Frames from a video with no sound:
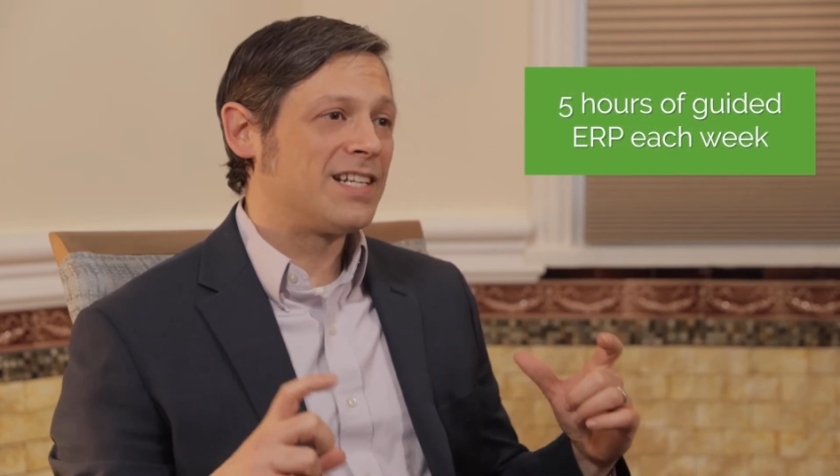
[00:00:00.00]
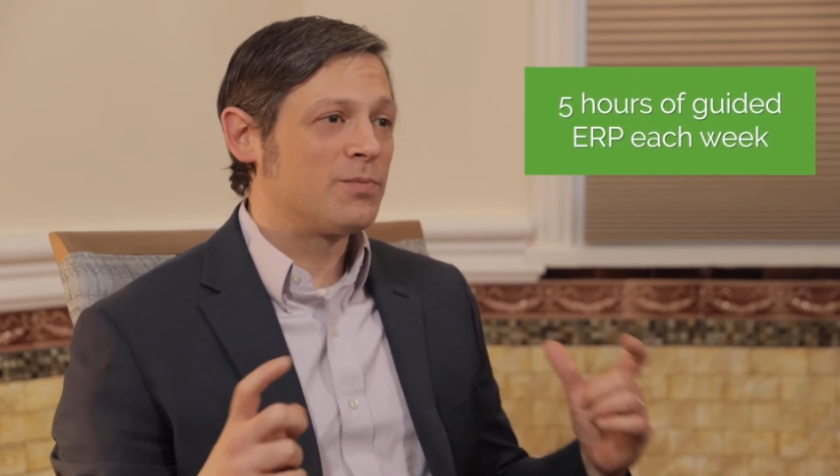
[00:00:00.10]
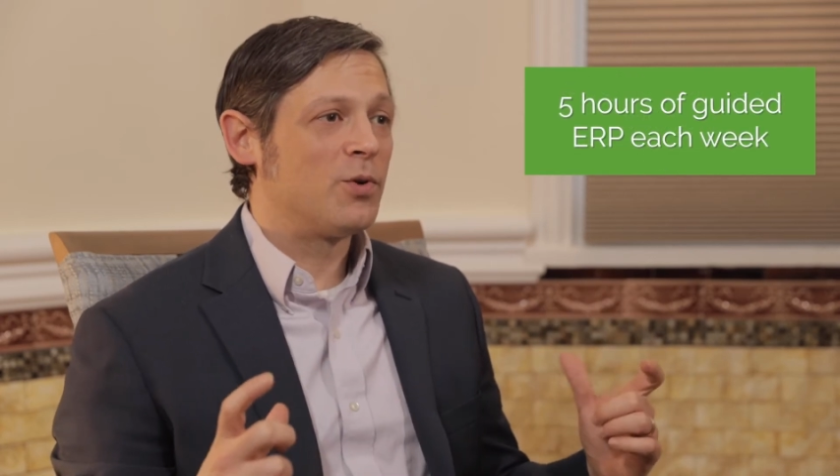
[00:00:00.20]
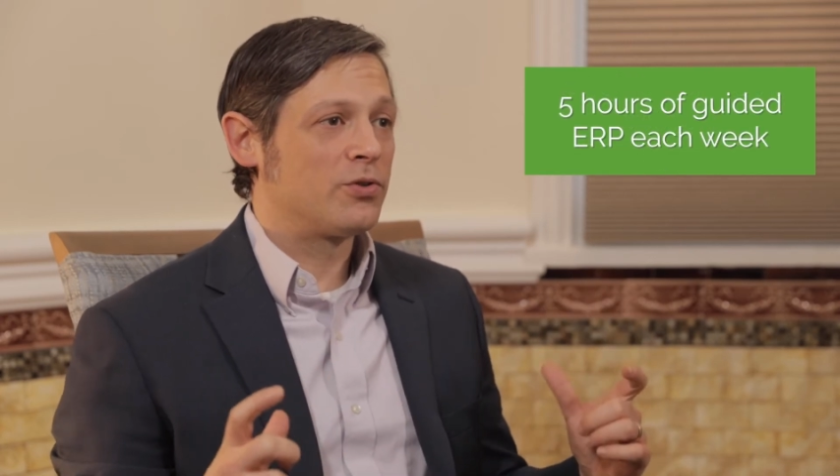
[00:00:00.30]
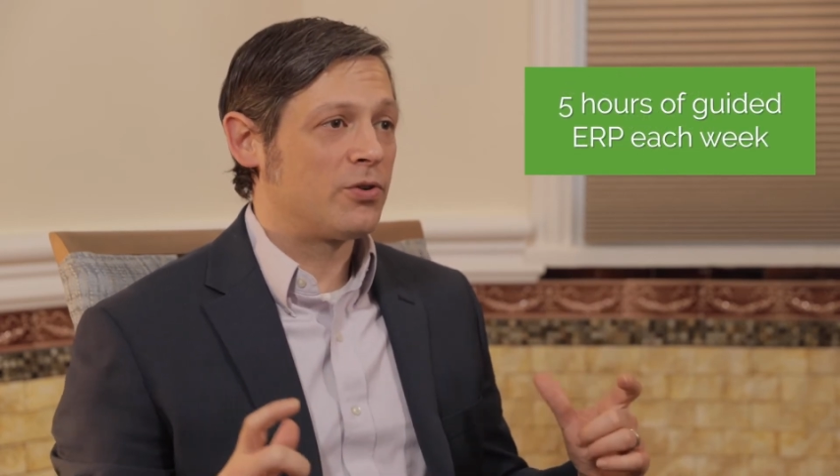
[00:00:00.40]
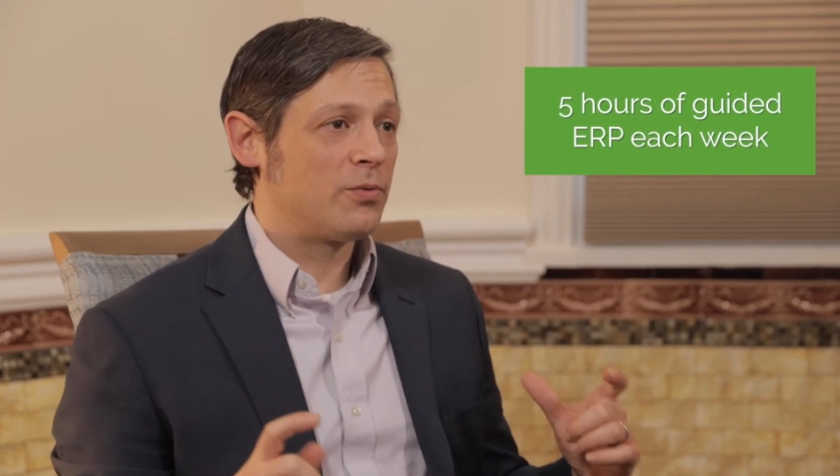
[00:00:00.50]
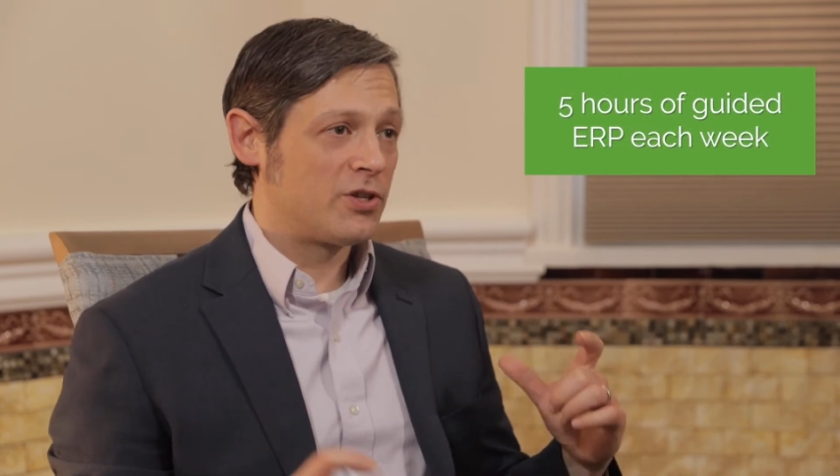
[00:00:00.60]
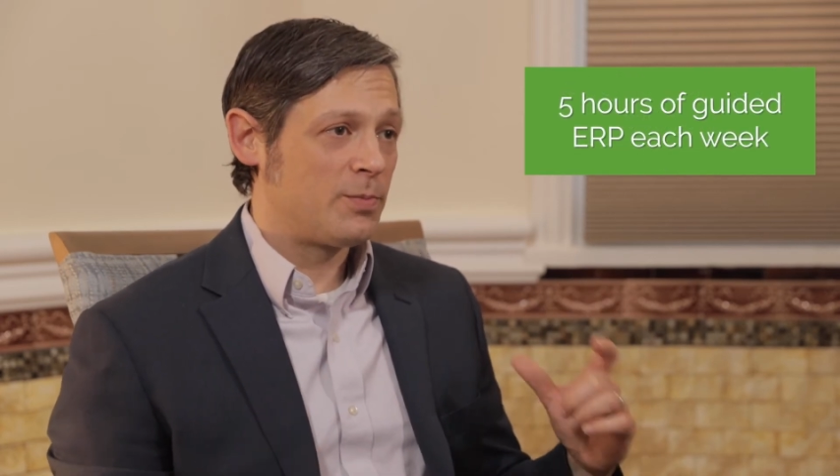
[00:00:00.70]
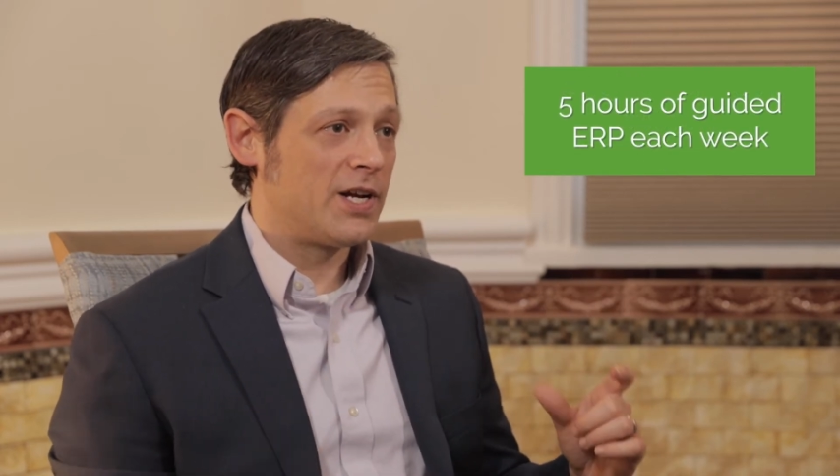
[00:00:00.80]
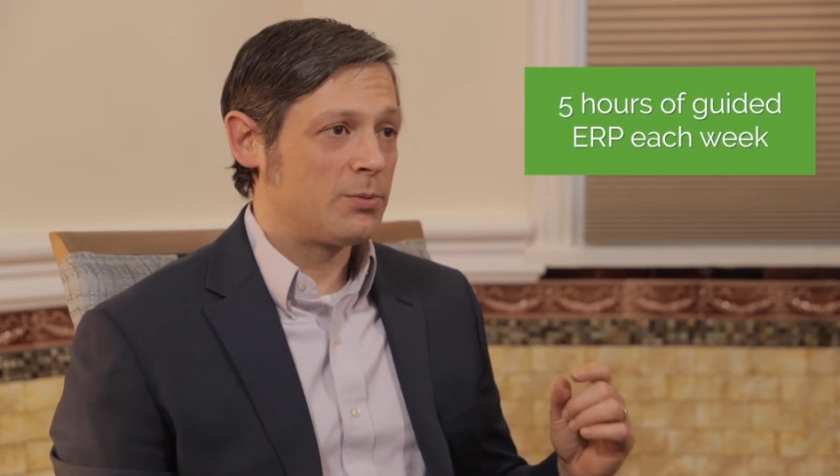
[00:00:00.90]
exposure and
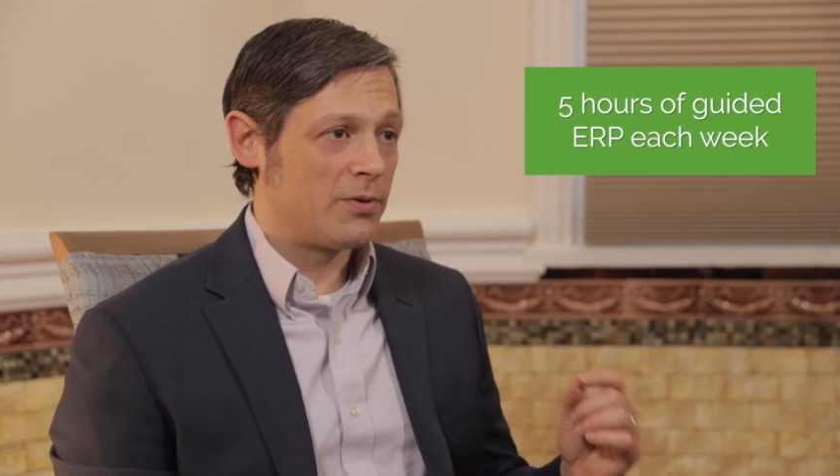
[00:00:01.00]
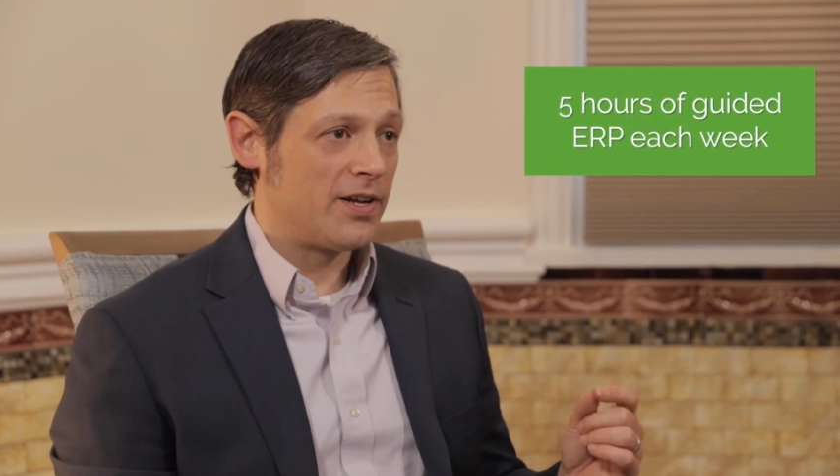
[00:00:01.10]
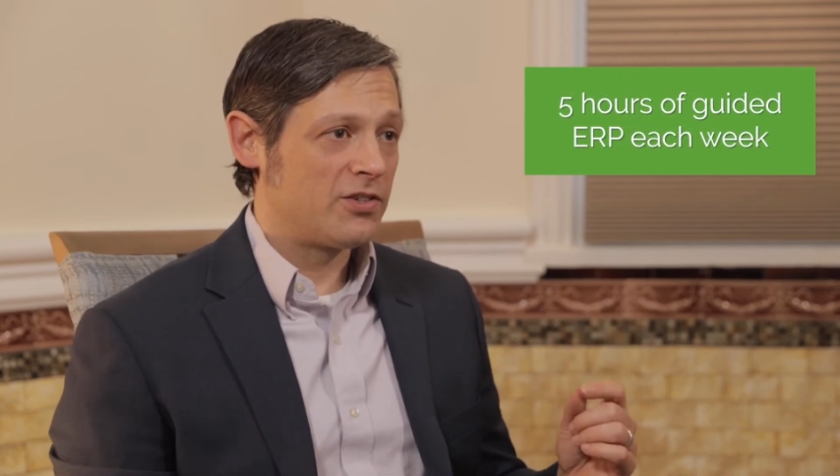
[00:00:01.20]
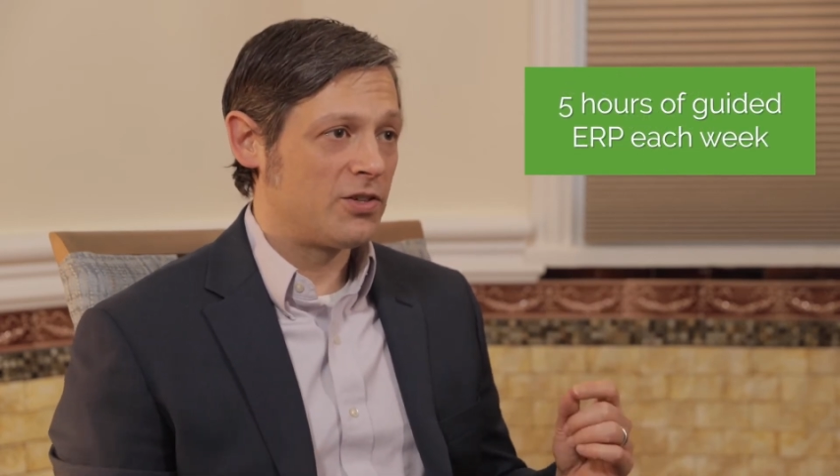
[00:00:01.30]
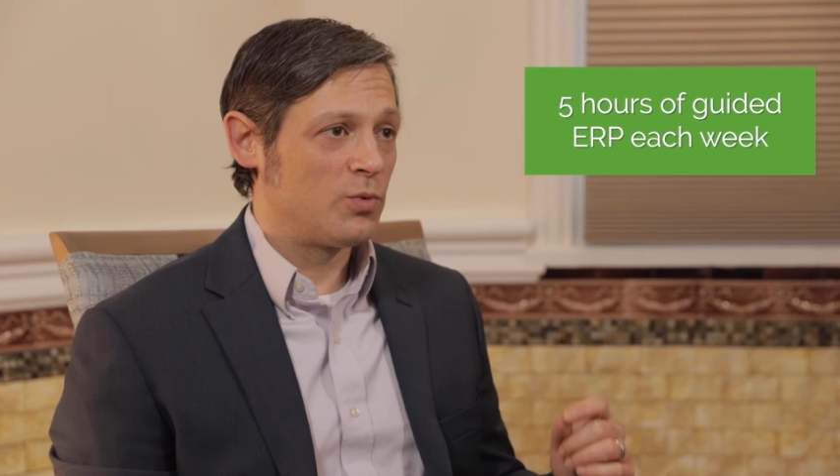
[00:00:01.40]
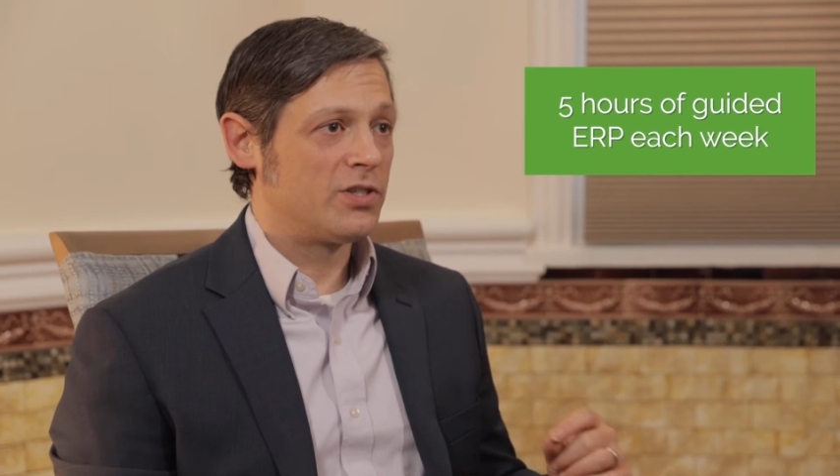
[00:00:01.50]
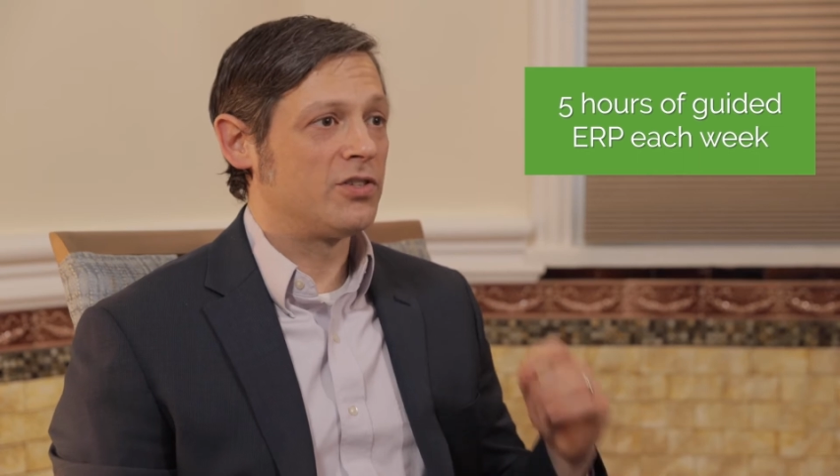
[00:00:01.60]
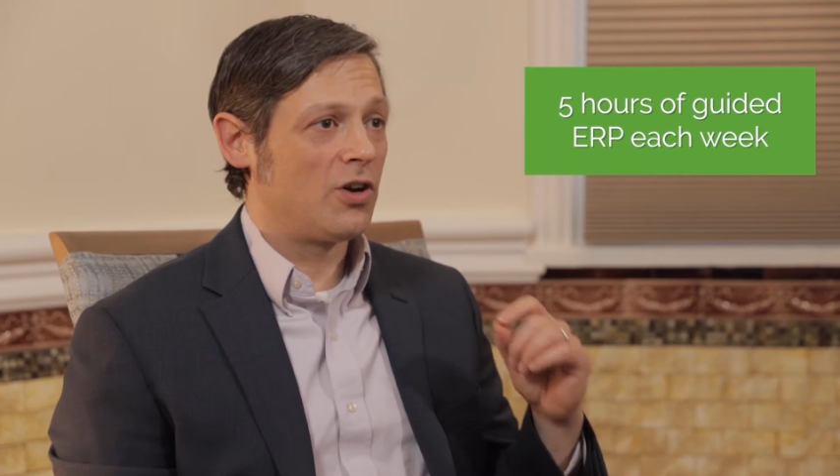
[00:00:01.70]
response prevention, which is